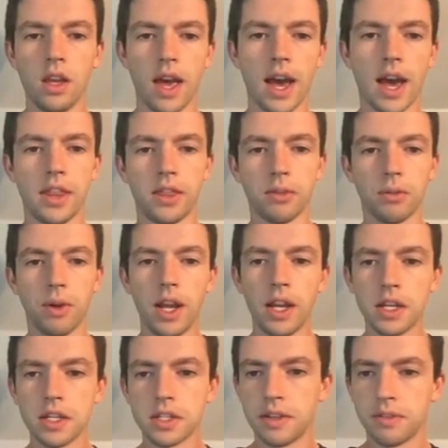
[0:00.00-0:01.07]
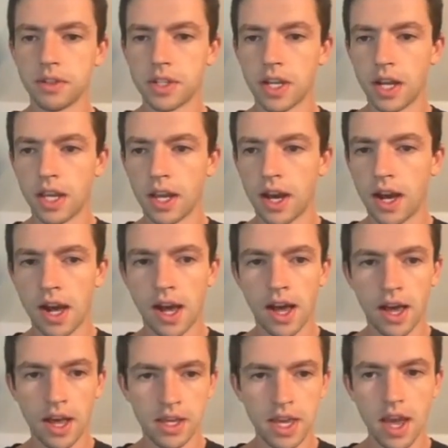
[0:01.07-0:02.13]
at the ratings, see if there's any
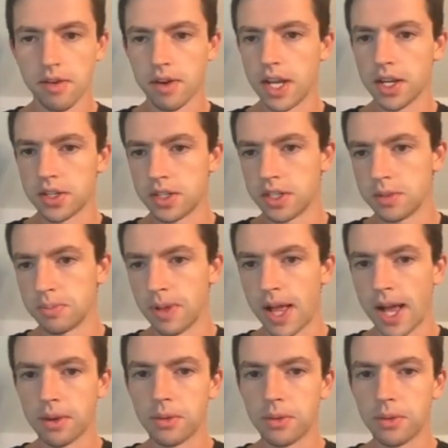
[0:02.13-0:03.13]
high. Yeah, right here. So these black